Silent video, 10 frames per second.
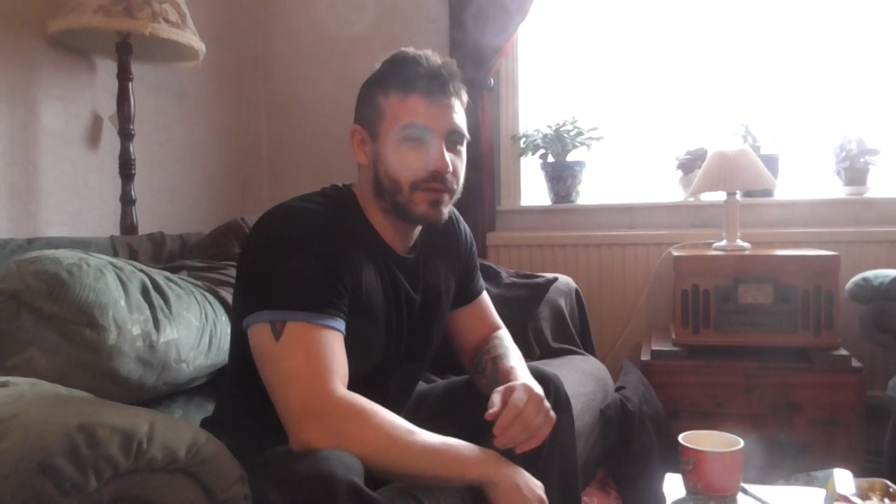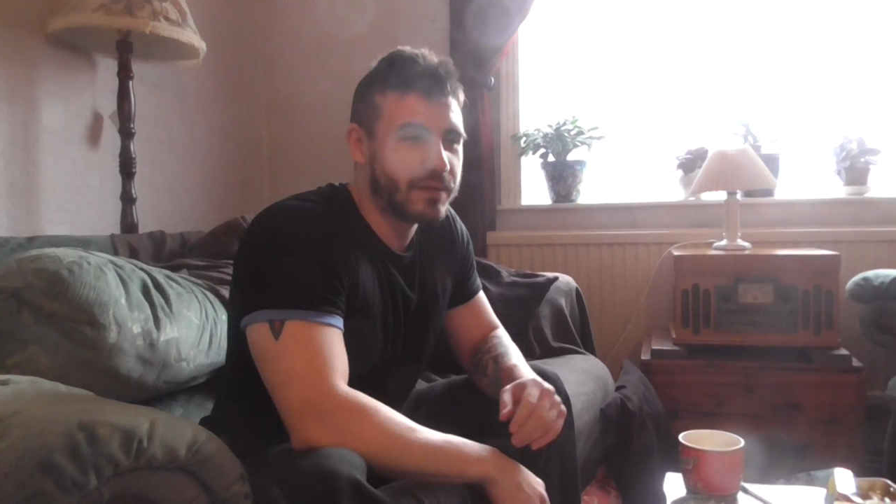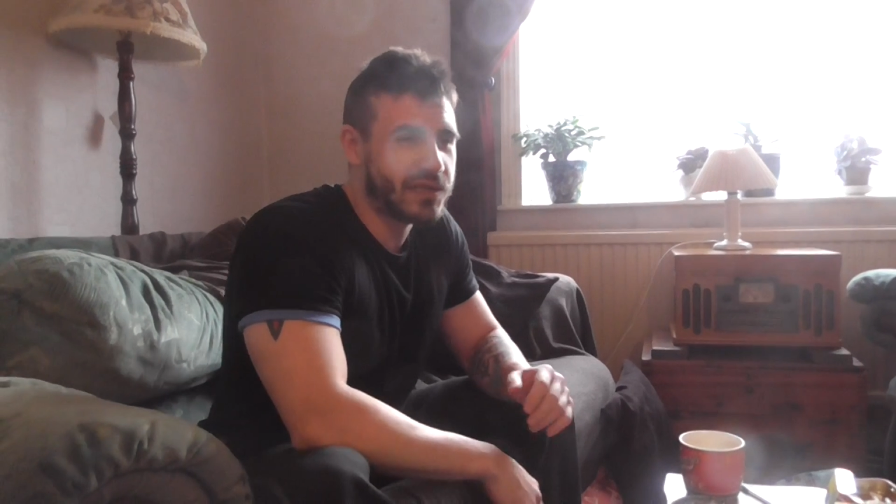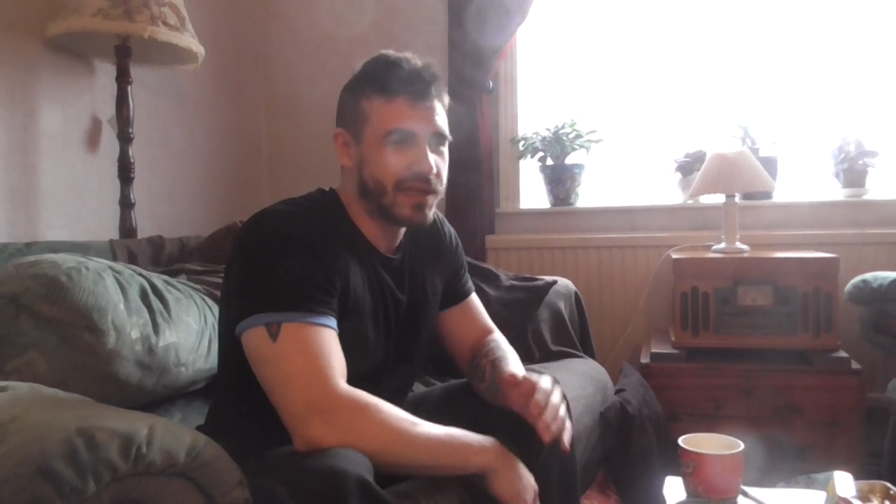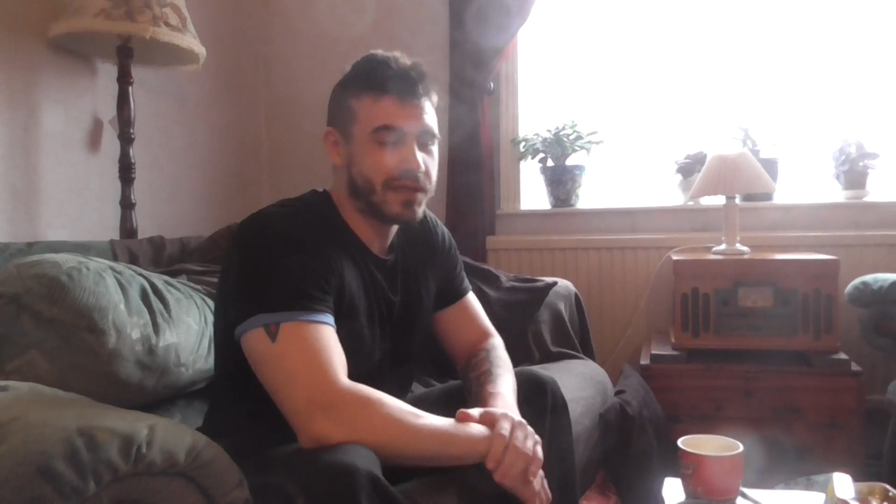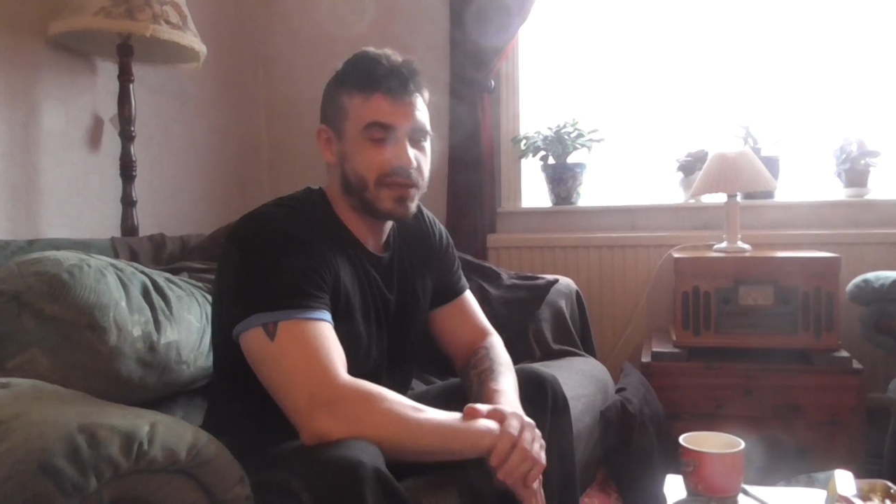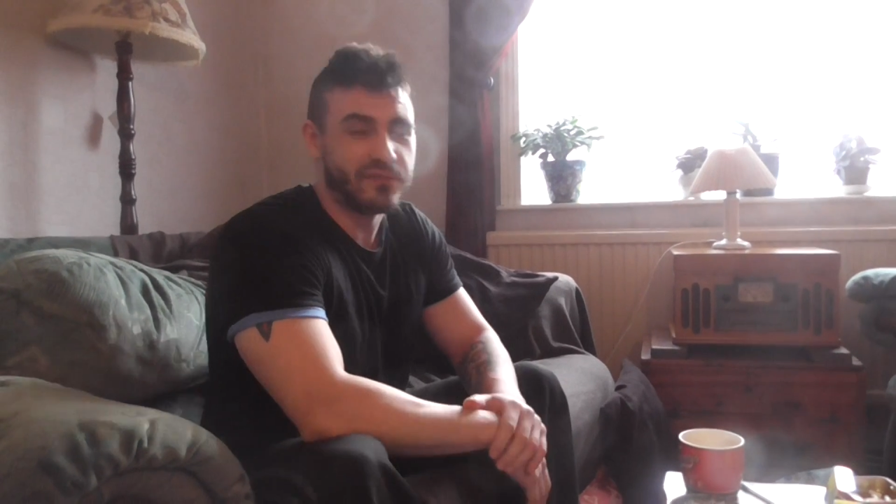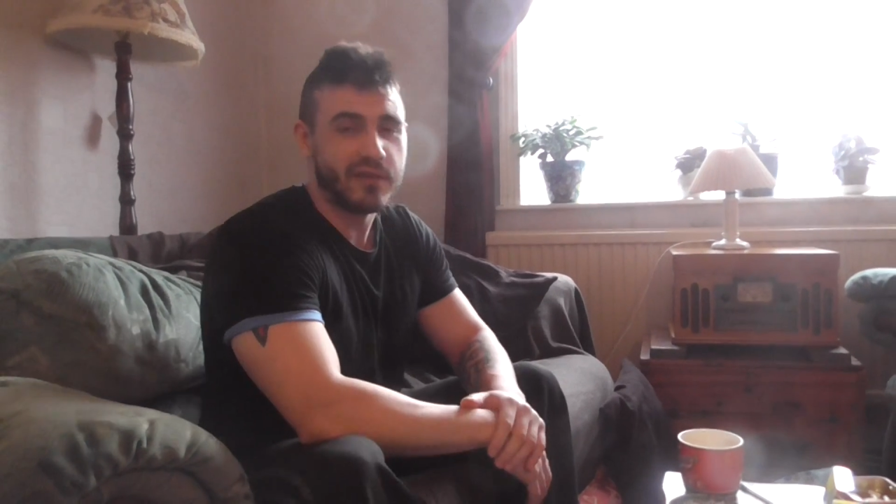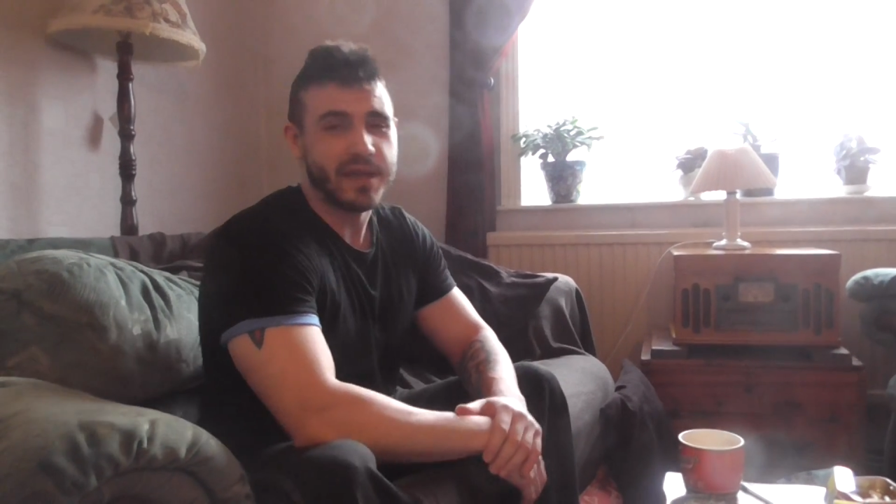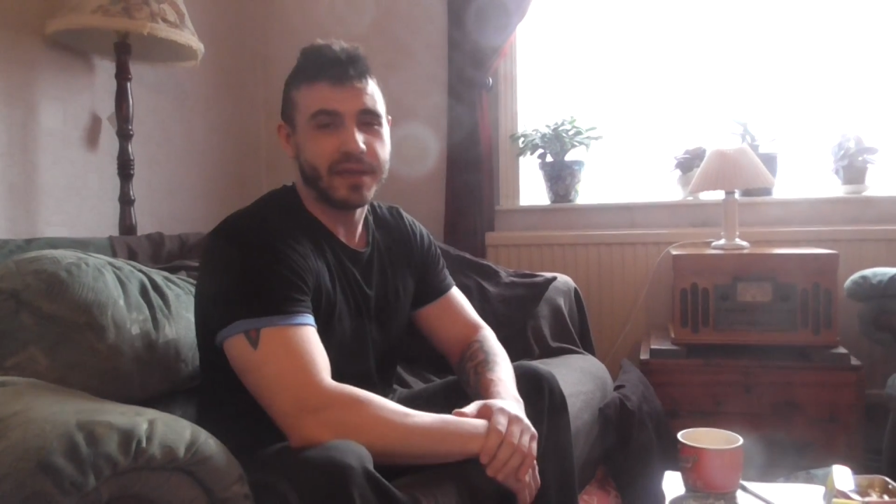
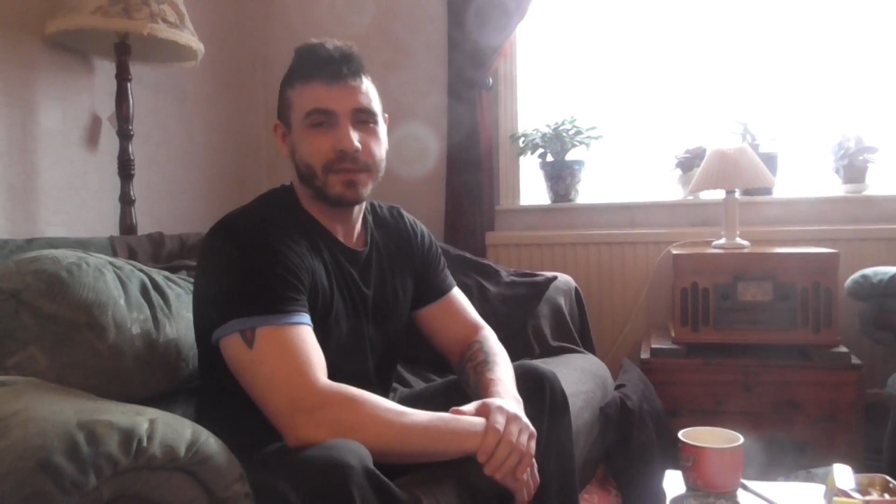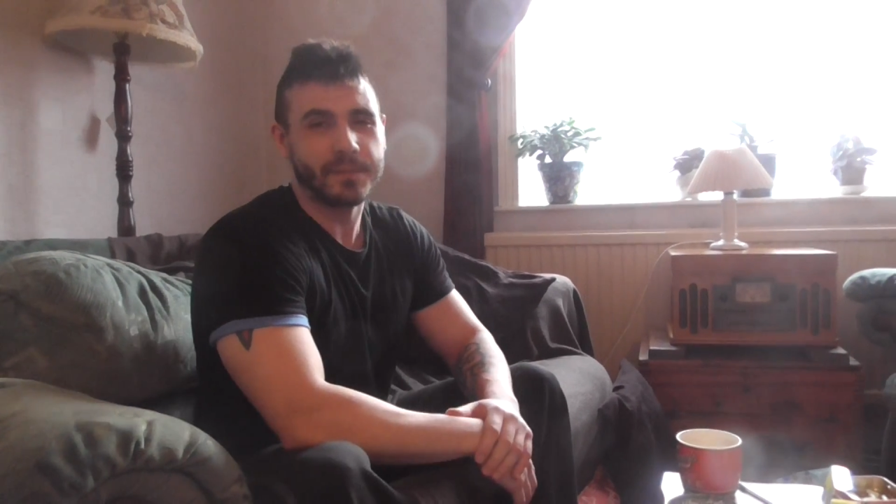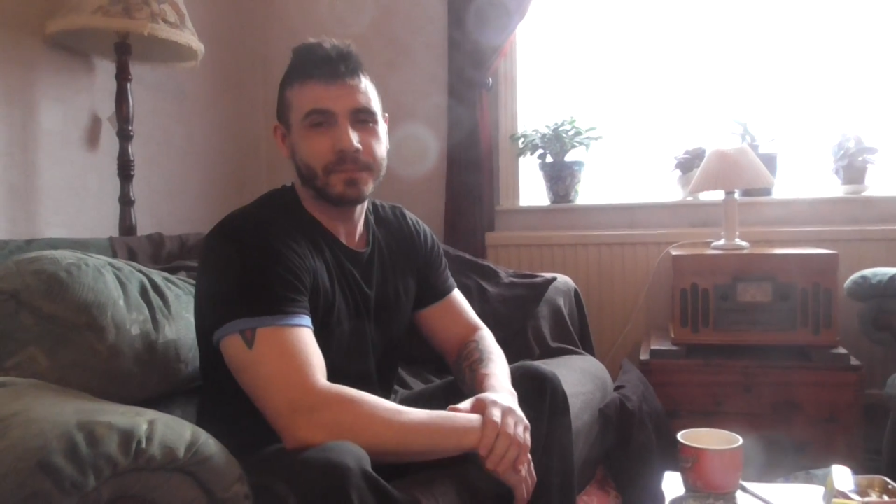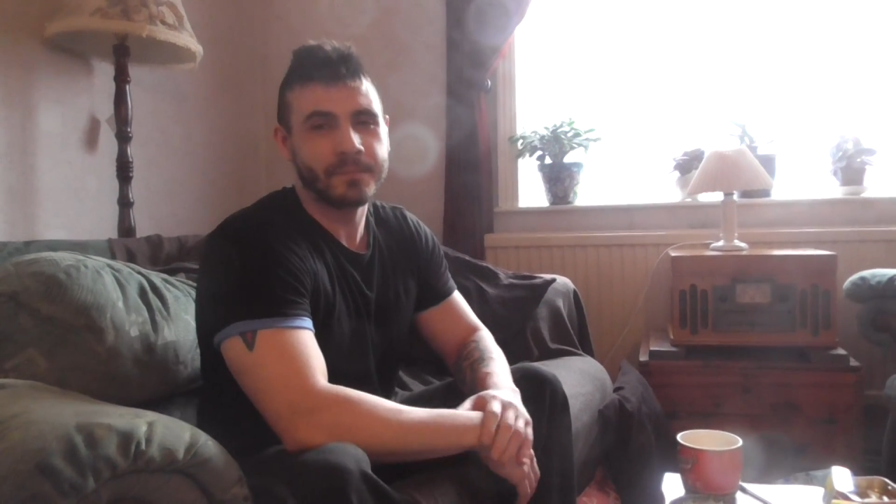schizophrenic.